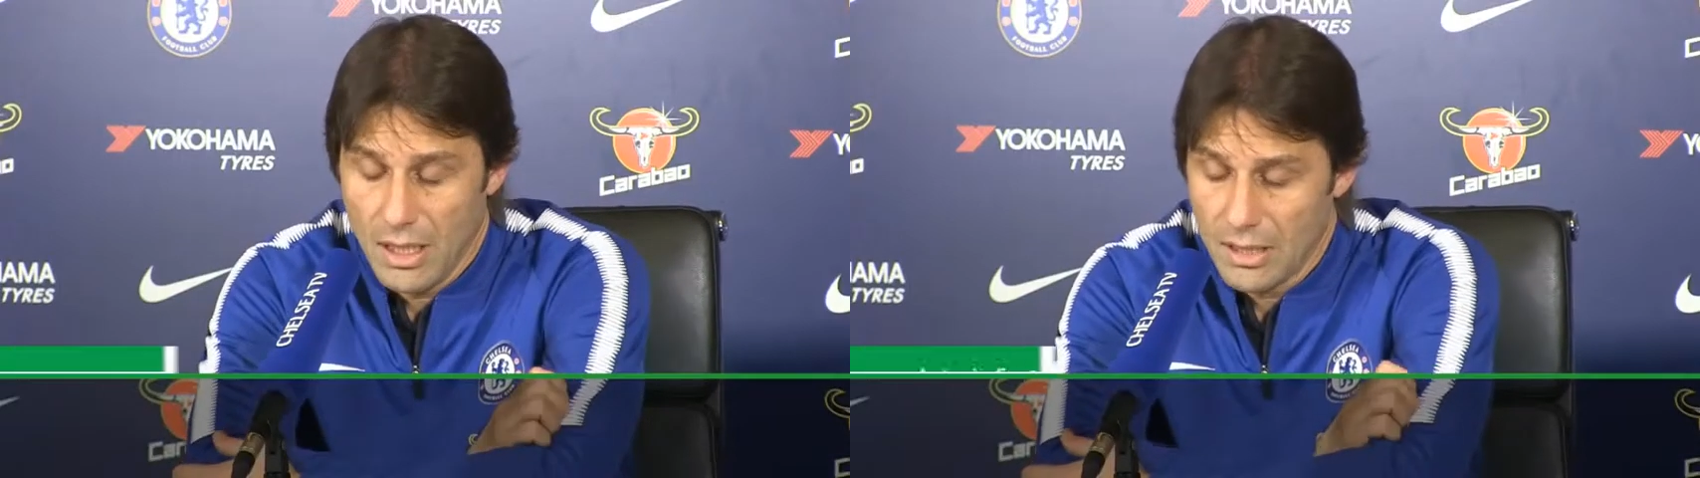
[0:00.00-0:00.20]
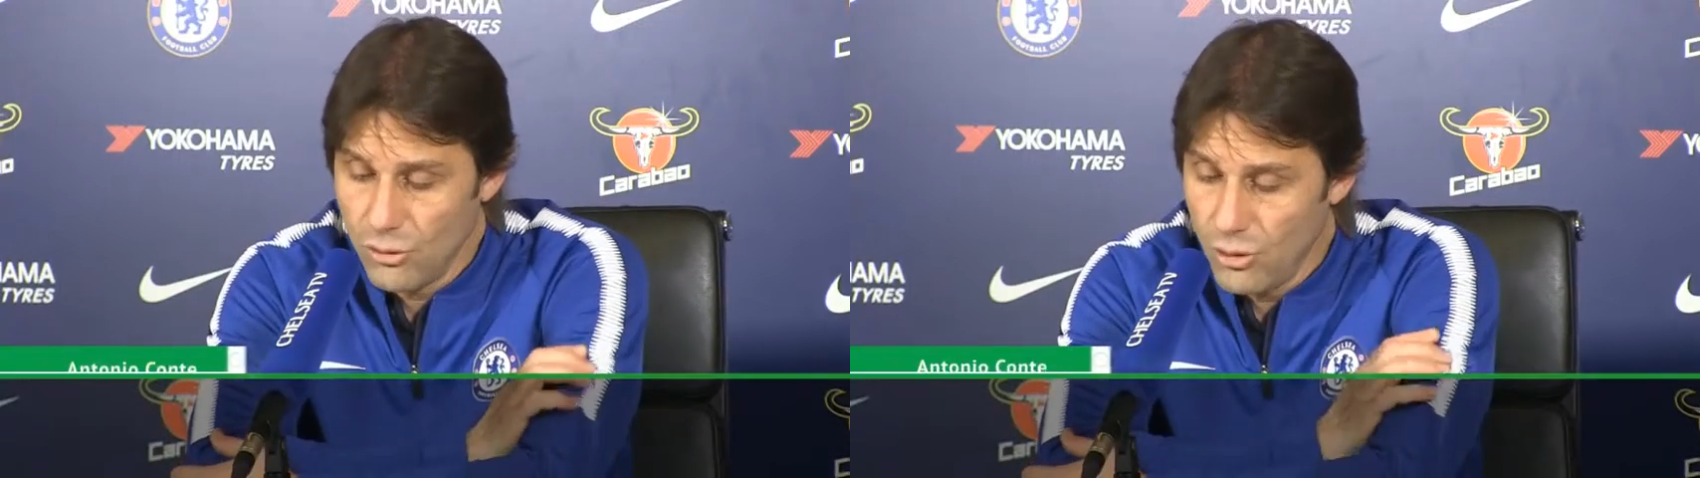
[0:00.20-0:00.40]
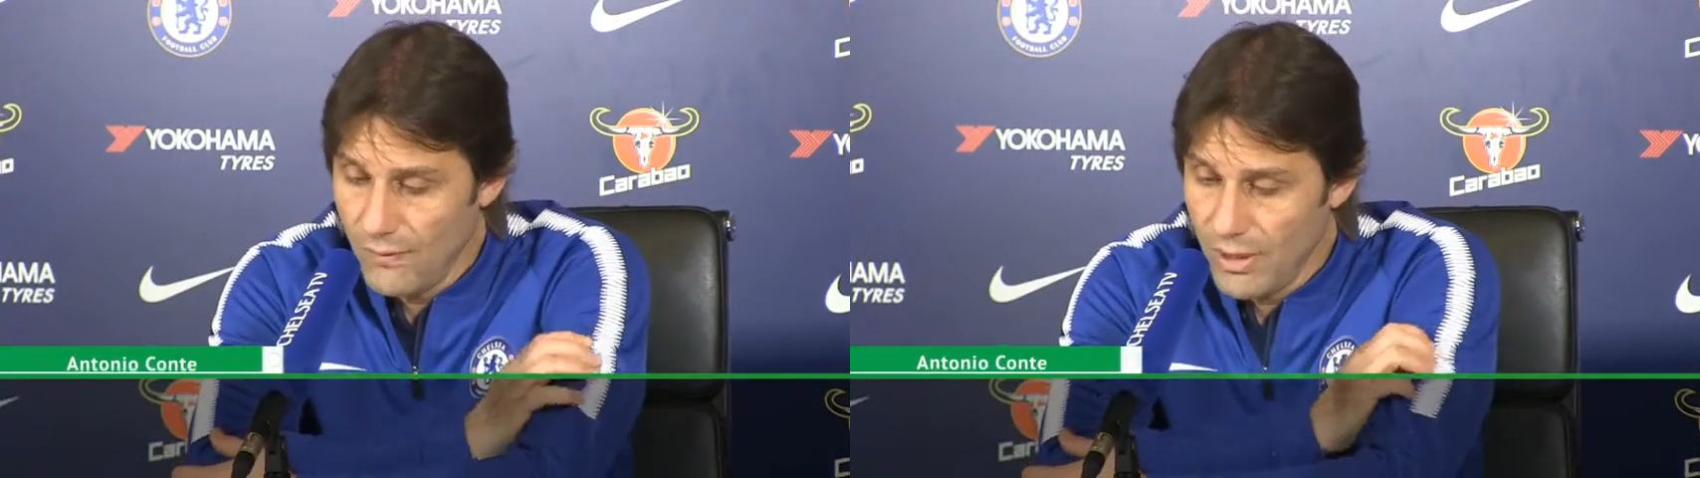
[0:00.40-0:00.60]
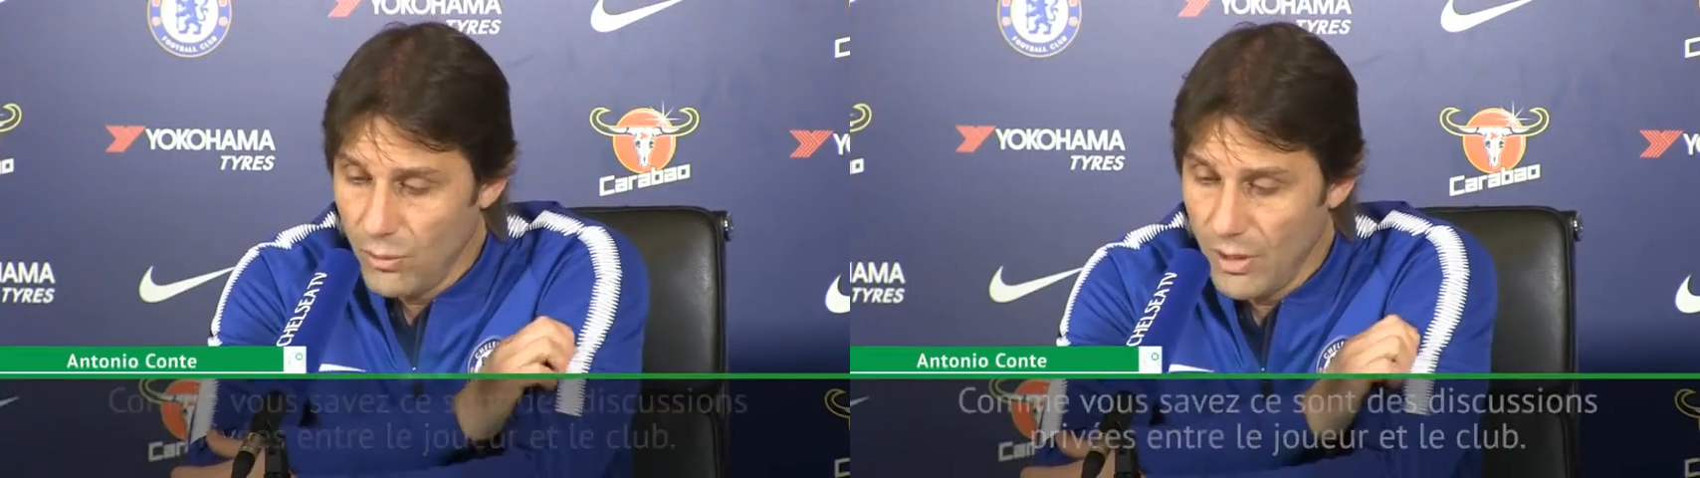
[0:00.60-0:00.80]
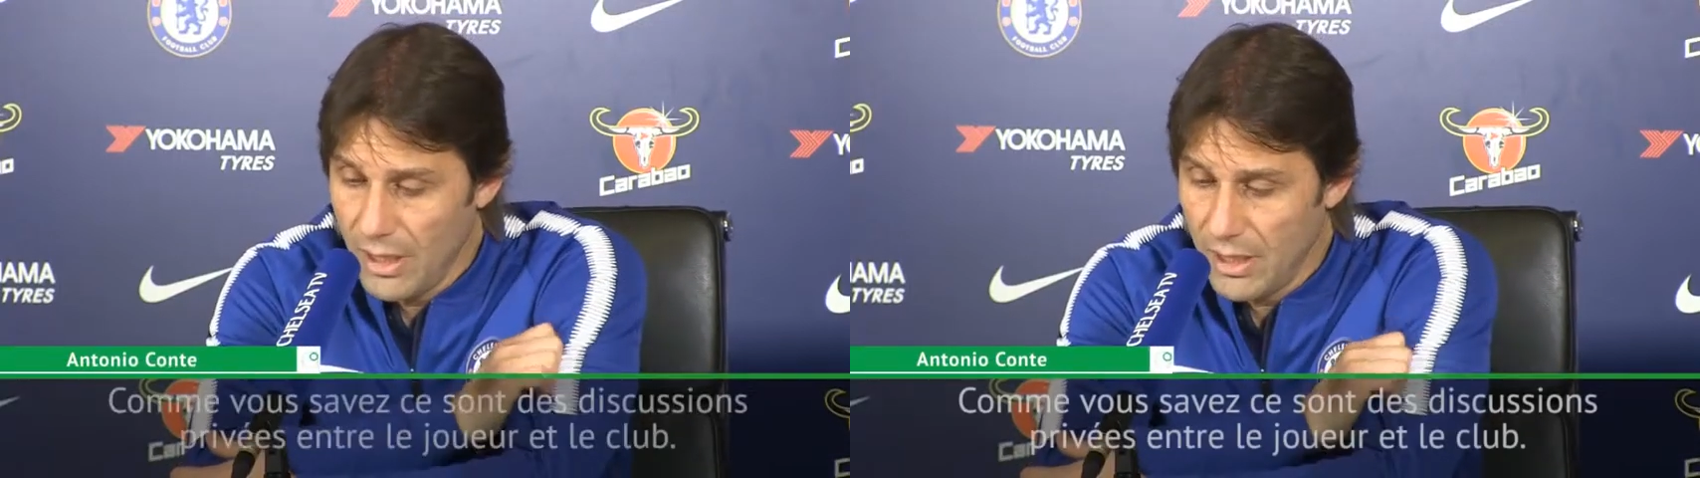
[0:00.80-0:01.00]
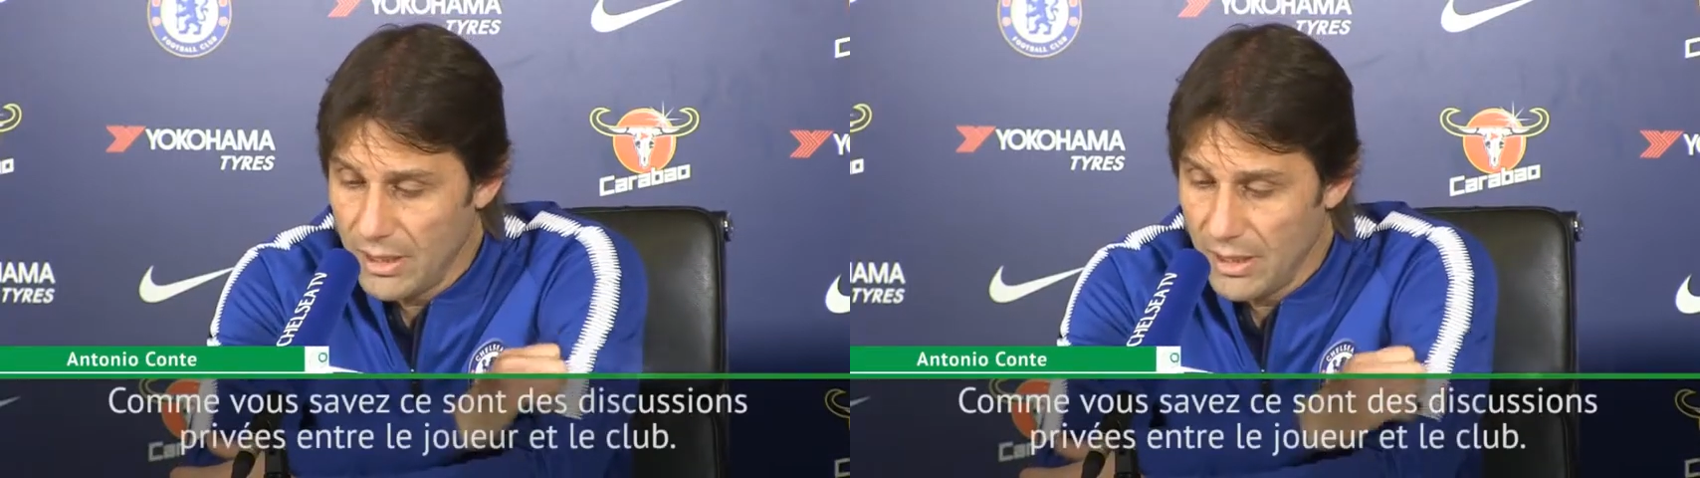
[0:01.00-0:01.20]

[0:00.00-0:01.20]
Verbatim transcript: as you know very well, uh,